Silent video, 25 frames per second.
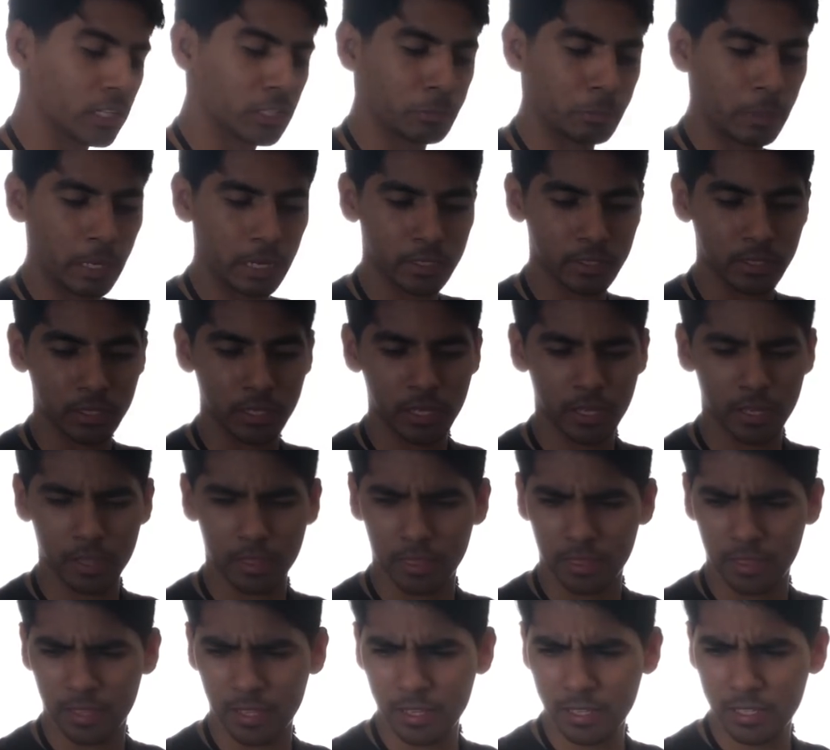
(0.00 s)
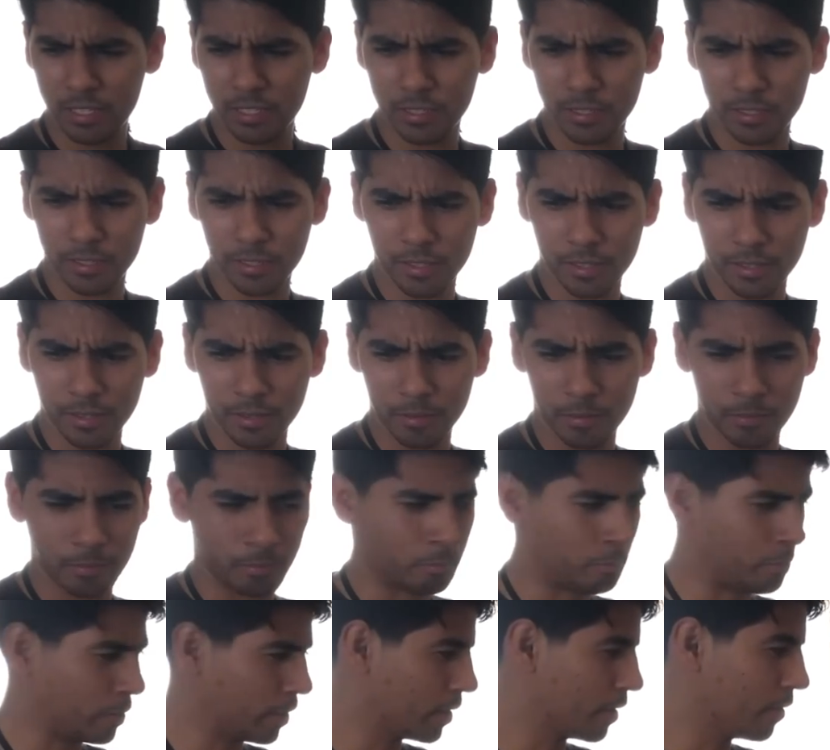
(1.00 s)
expect to get this
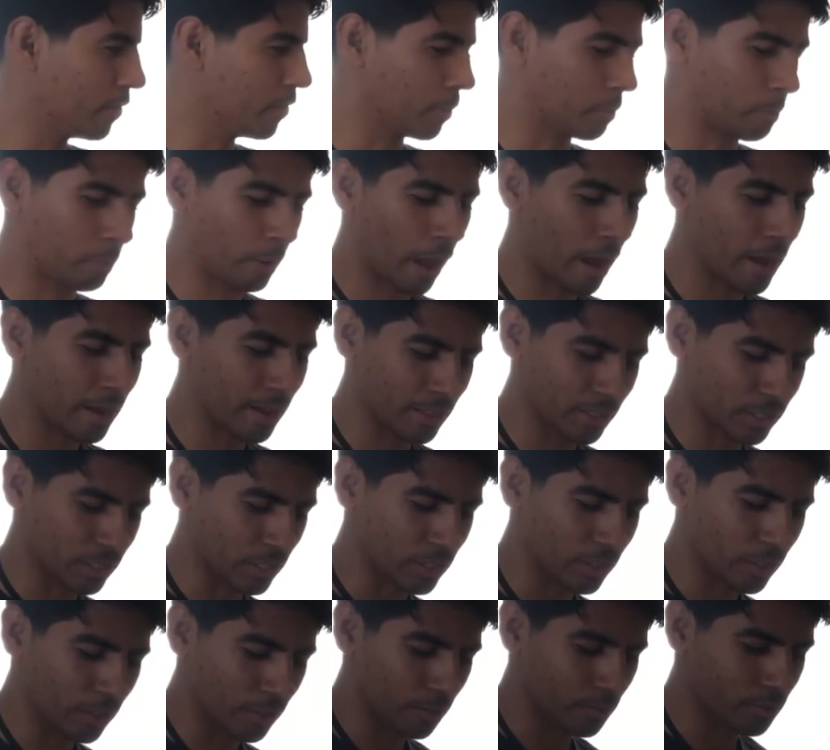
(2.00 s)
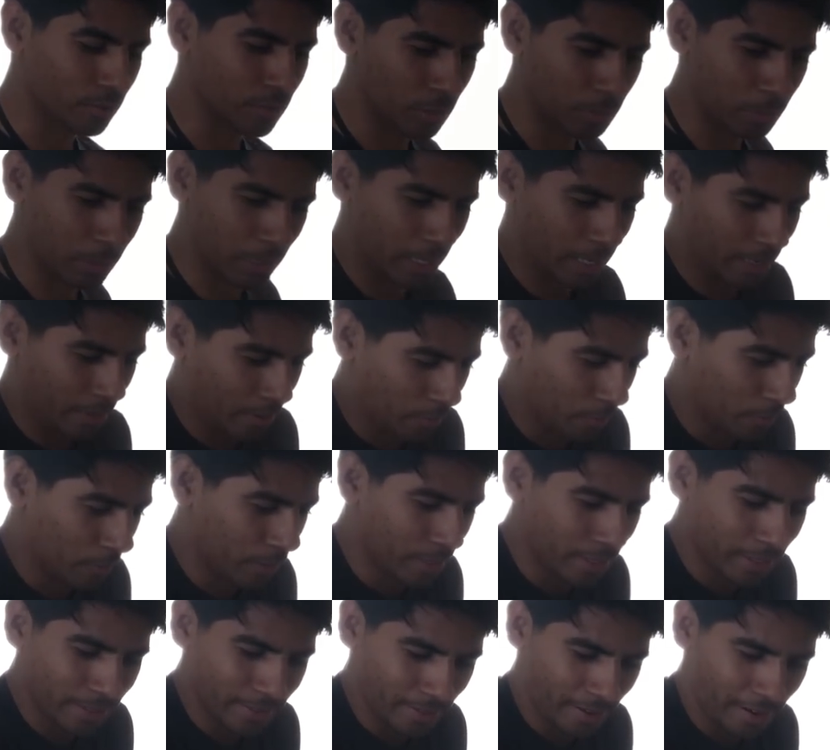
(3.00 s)
big of a package. I thought it was gonna be like a
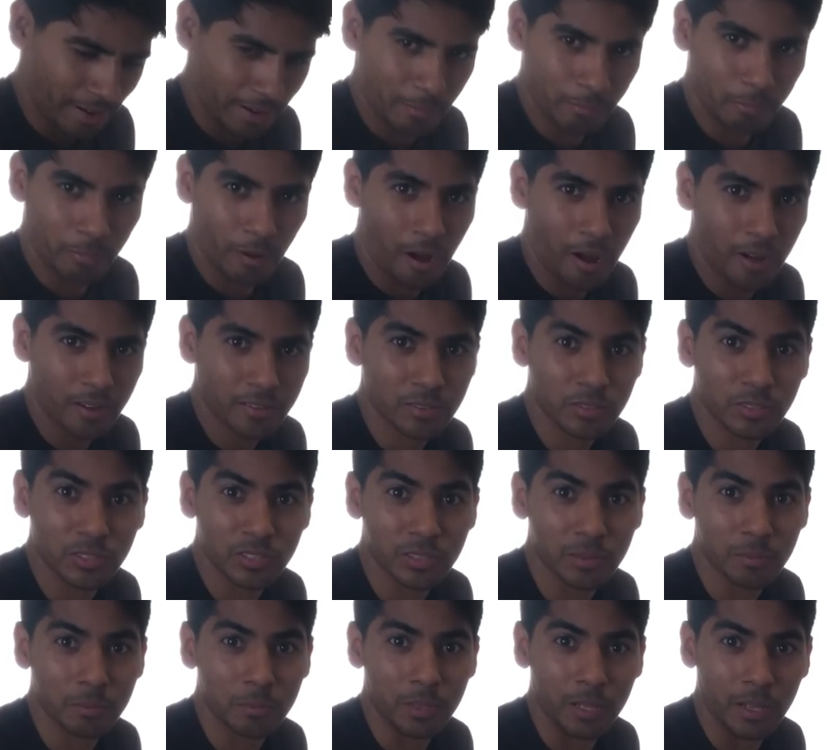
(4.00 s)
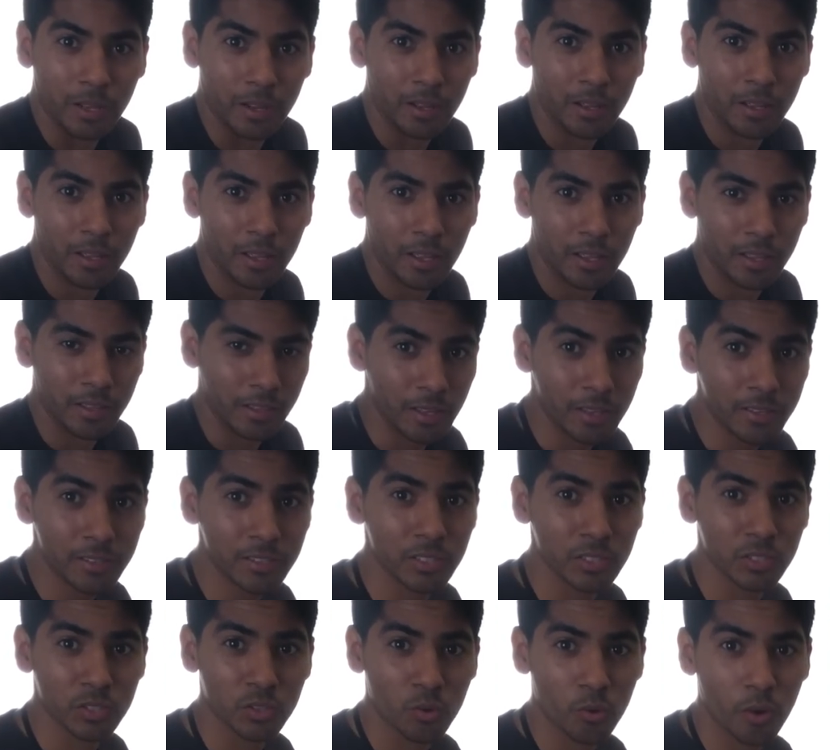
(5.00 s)
really tiny box or something.
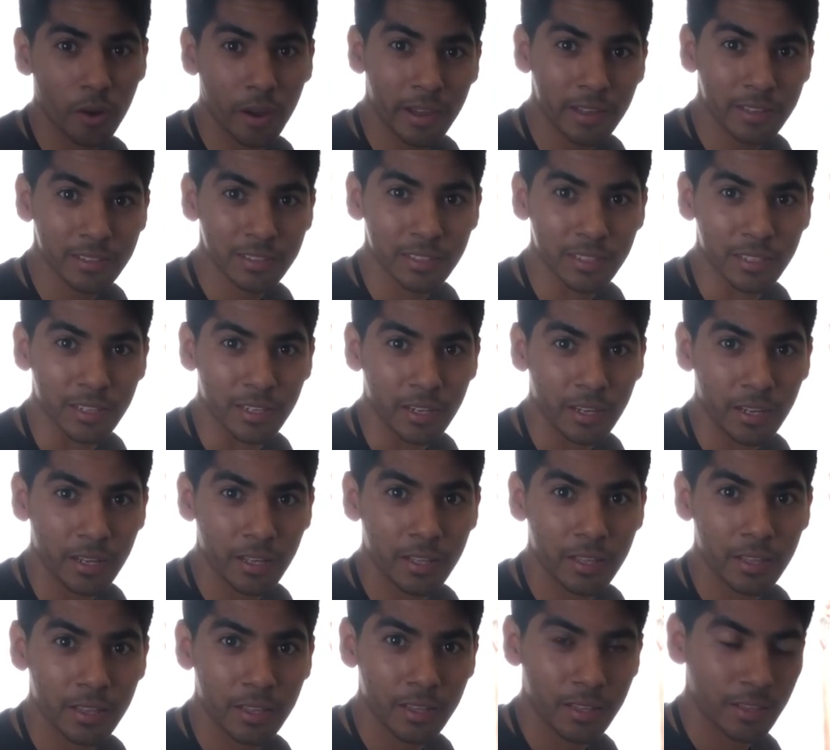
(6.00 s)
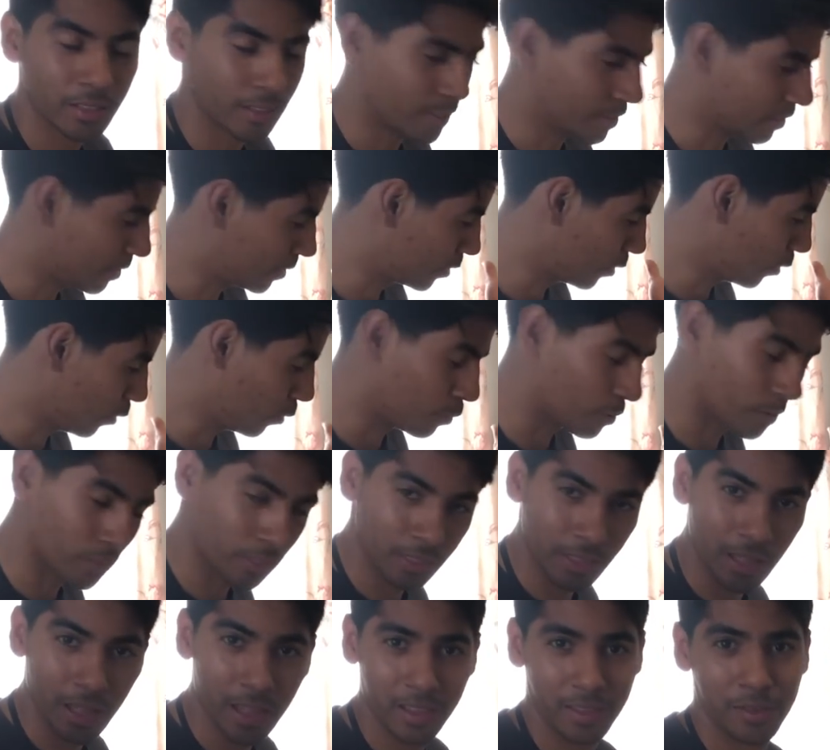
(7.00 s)
This is crazy.
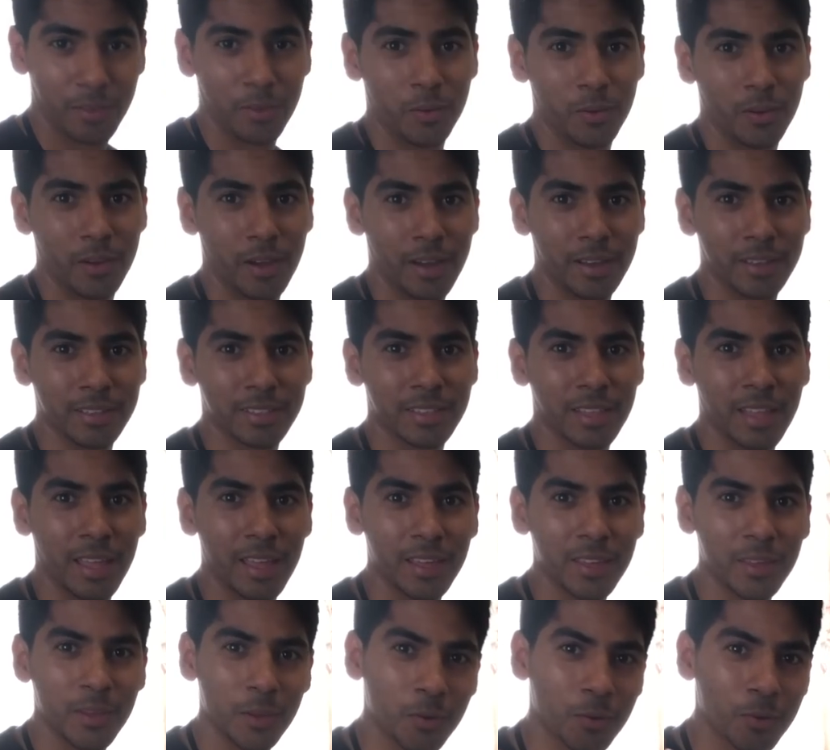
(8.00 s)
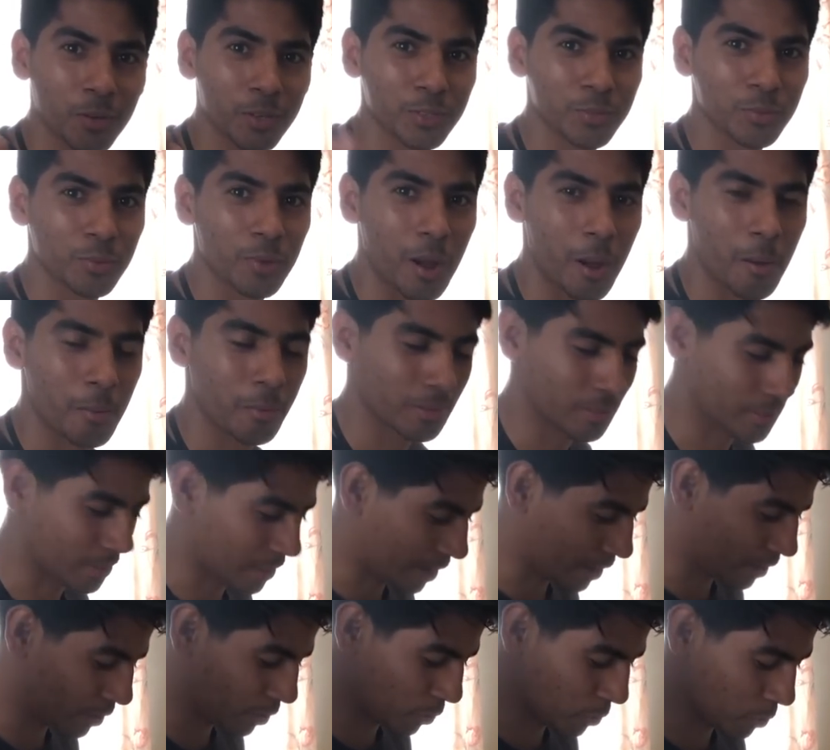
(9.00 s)
Dude, thank you guys. Thank you, Chris Roberts.
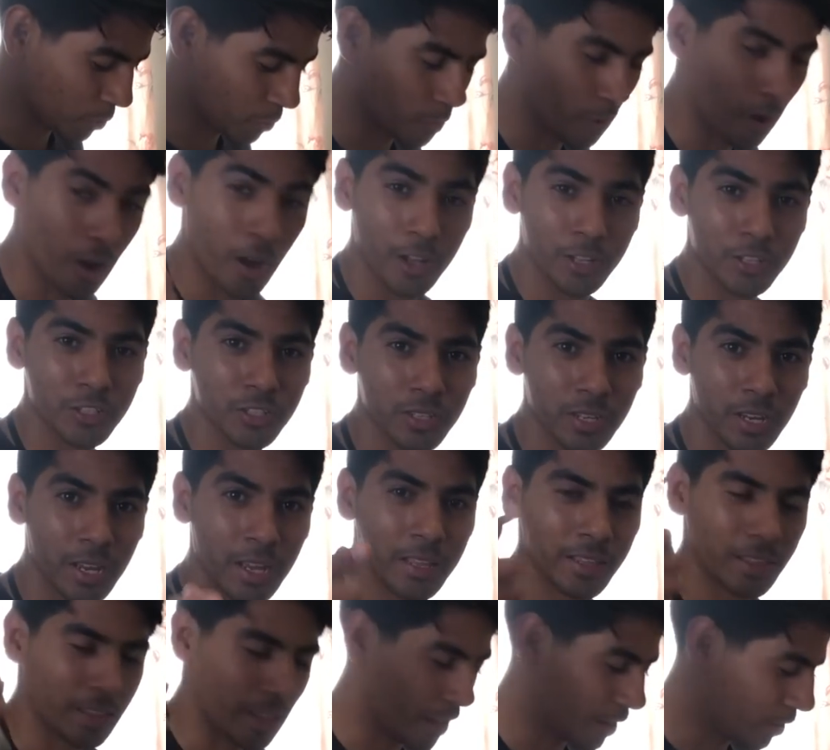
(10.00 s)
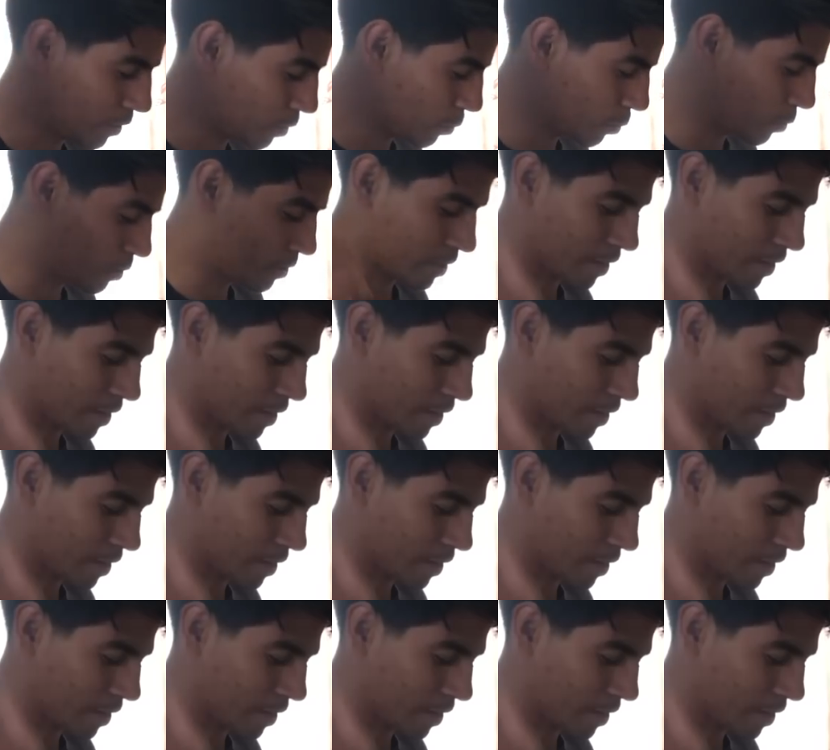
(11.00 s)
Thank you, Roger. Thank you,